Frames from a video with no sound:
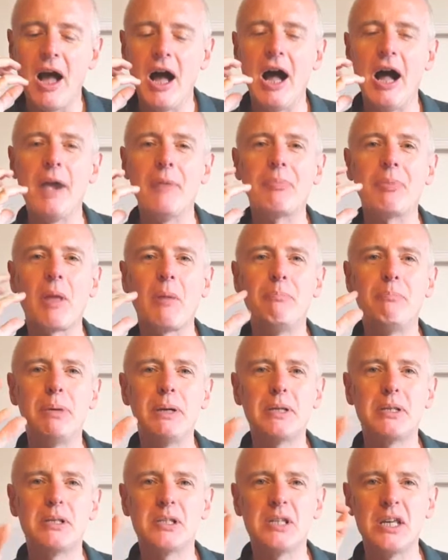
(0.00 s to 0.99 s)
uh,
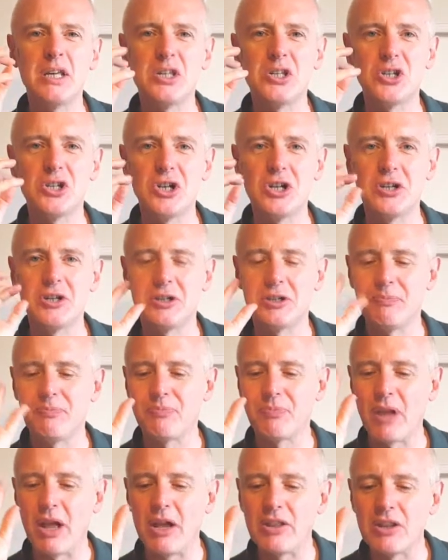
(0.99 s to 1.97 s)
persistent.
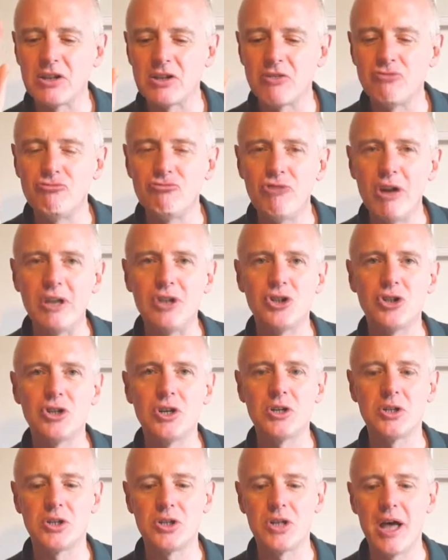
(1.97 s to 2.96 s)
There's a
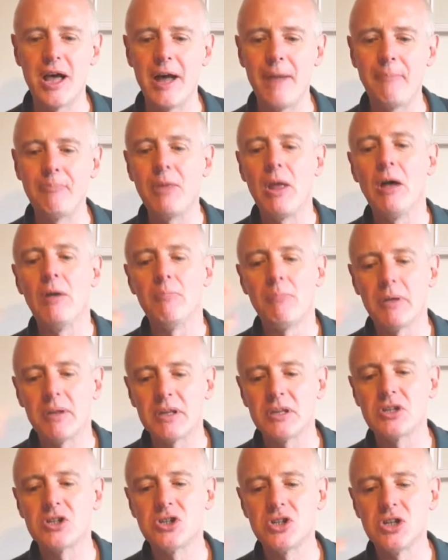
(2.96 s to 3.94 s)
richness there, but
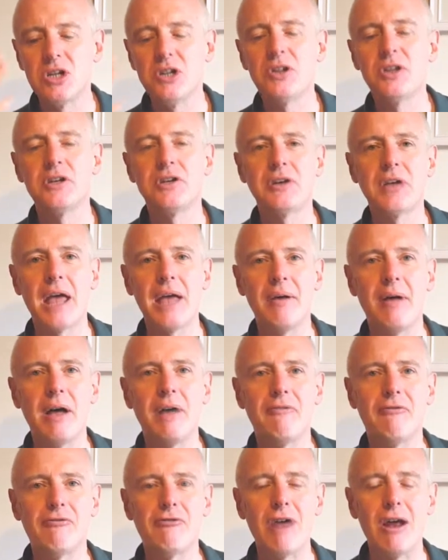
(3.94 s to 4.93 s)
there's still this
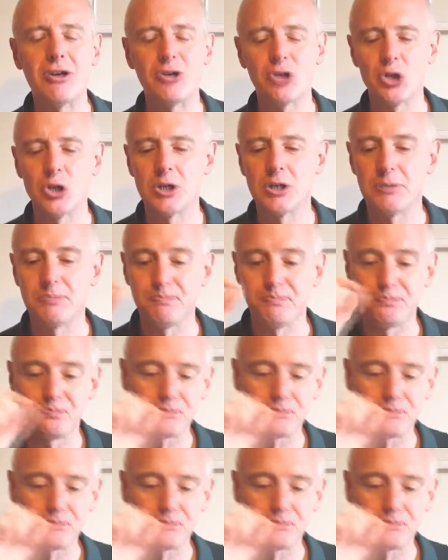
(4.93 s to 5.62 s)
uh, freshness.